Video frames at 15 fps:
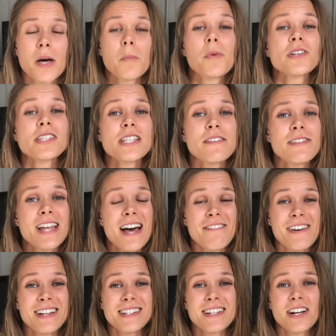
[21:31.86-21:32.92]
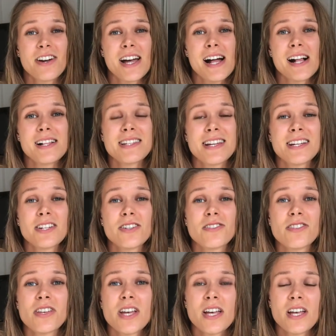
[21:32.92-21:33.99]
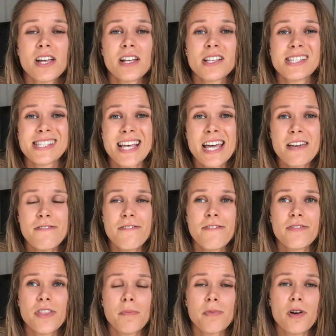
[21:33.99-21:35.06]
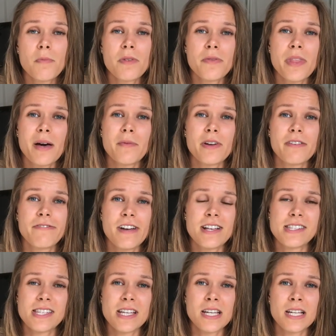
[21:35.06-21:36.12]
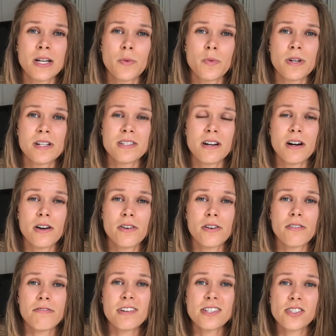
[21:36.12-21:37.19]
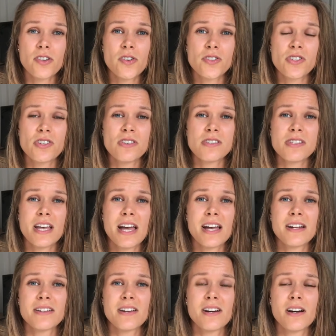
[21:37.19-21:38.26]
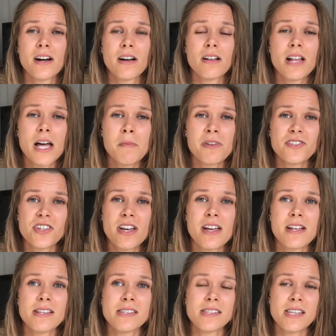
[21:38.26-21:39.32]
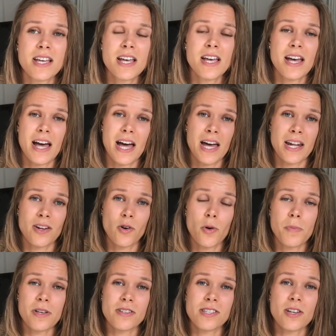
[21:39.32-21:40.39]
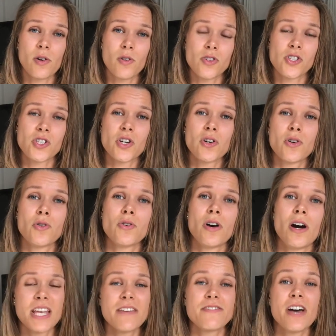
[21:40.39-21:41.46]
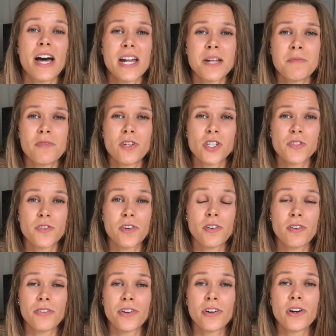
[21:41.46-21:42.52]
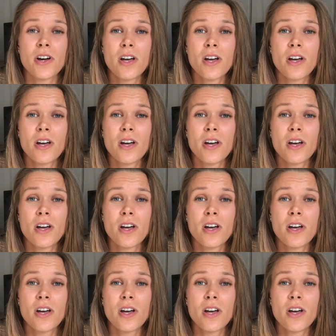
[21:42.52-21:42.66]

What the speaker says: positively affecting our health and could save the problem that we are facing with our resources and our climate change, and obviously also save the animals for all the